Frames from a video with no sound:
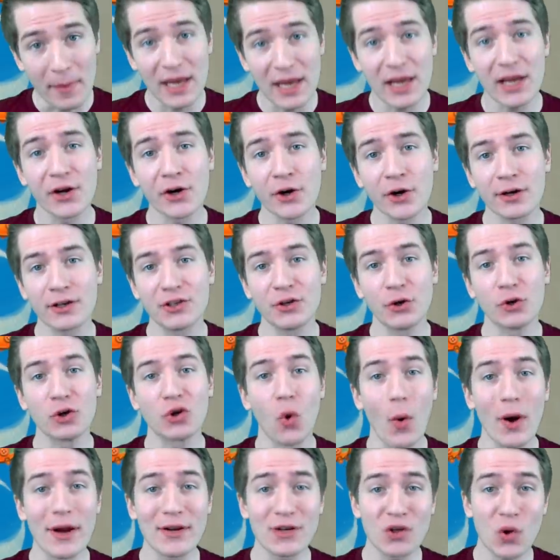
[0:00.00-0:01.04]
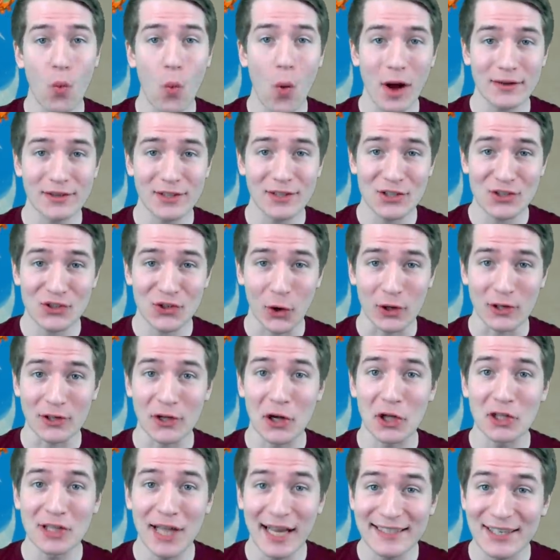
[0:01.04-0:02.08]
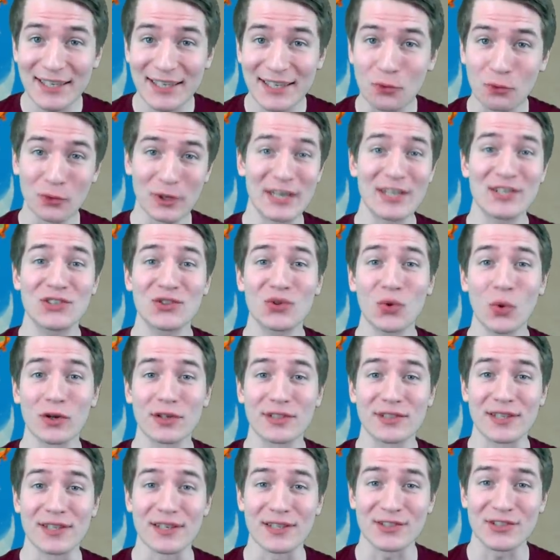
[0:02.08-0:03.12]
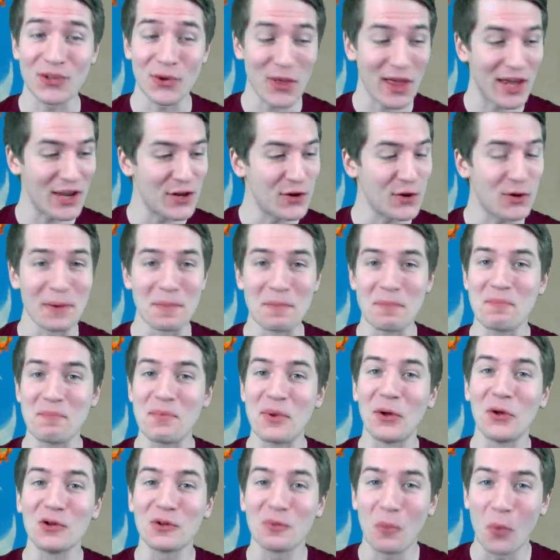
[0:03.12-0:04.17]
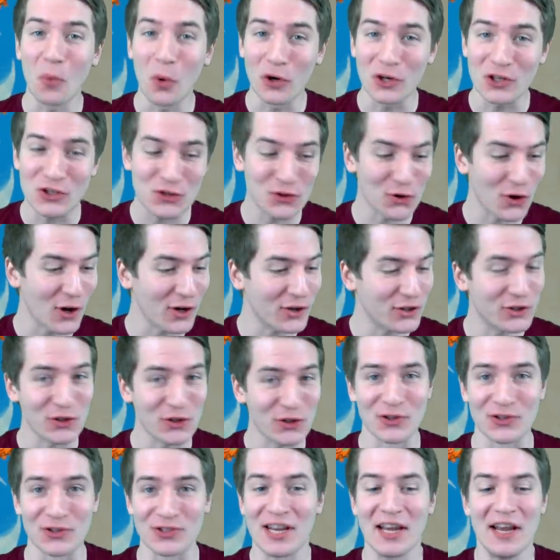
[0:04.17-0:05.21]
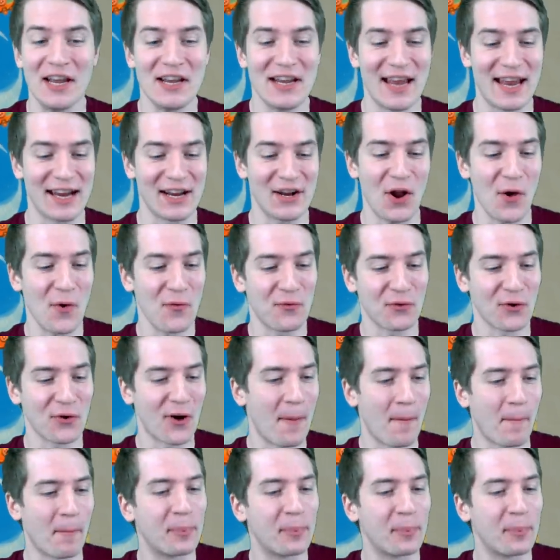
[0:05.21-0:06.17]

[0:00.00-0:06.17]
here, you're going to want to start collecting resources so that you can build more structures and go from